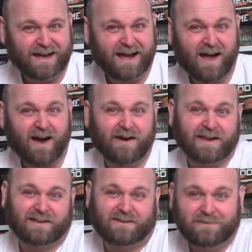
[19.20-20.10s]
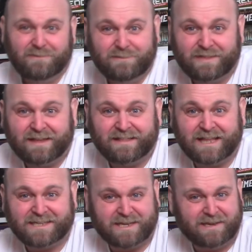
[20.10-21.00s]
I do think this
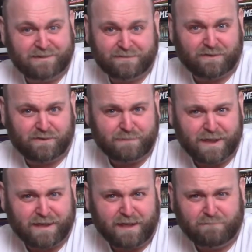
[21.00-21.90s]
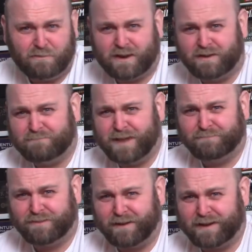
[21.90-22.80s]
is going to be a game that we're going to be able to
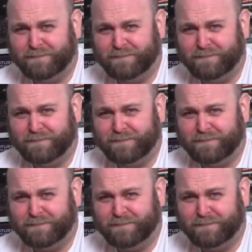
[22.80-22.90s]
recommend